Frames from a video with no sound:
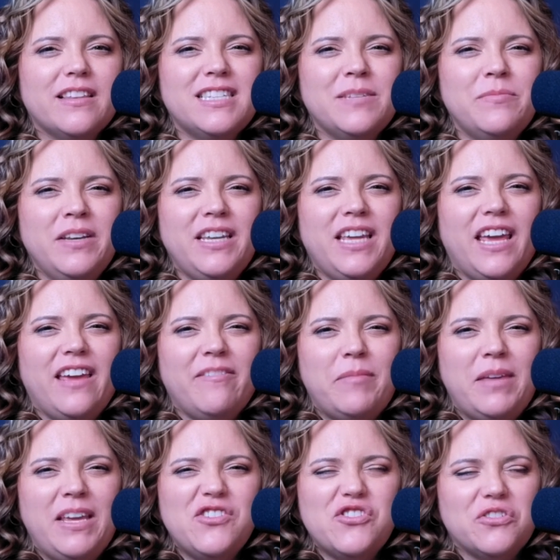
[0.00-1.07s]
someone gave
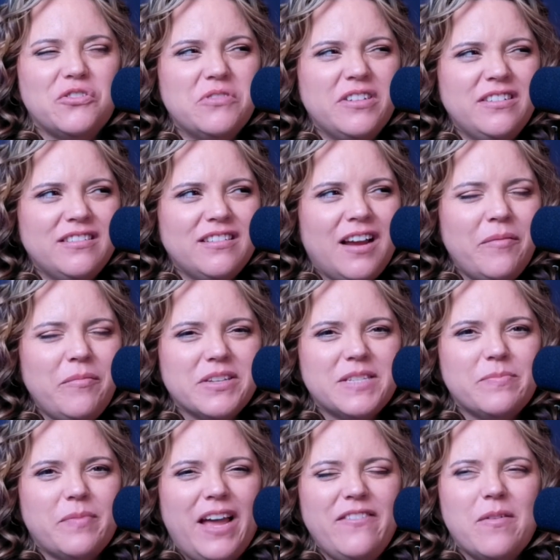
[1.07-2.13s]
me children. I
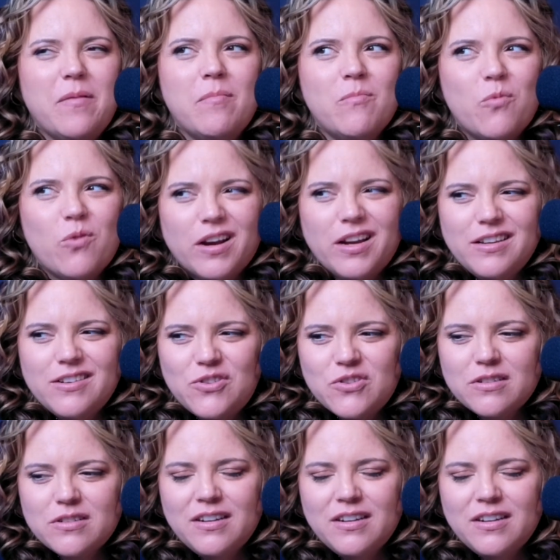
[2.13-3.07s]
have a mortgage.